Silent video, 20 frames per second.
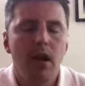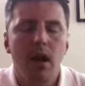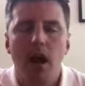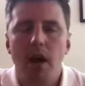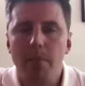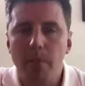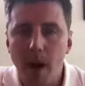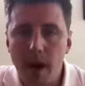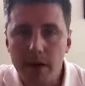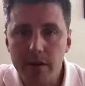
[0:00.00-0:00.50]

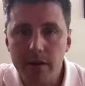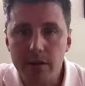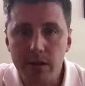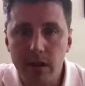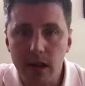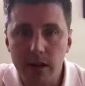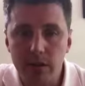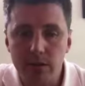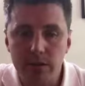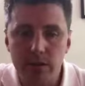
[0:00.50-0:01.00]
A
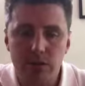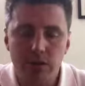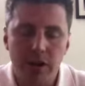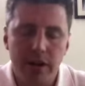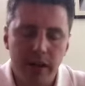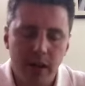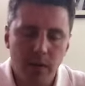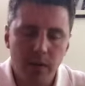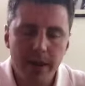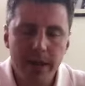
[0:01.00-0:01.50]
microcycle is a
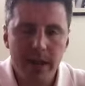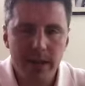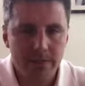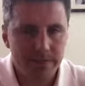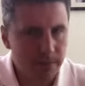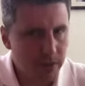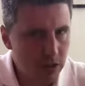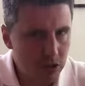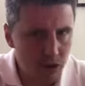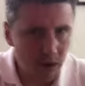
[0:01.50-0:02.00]
training week.
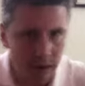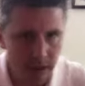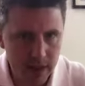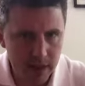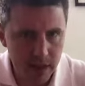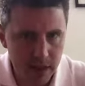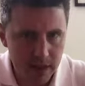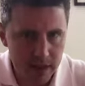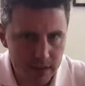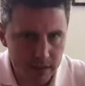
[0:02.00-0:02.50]
A training
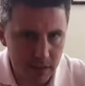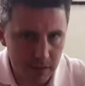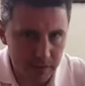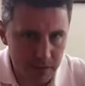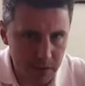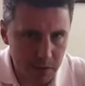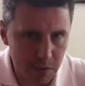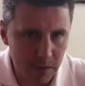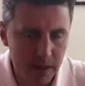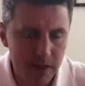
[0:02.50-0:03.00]
day is
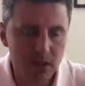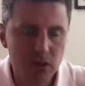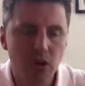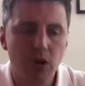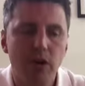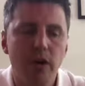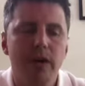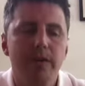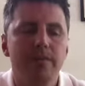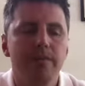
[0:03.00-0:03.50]

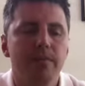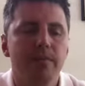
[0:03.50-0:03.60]
self-explanatory,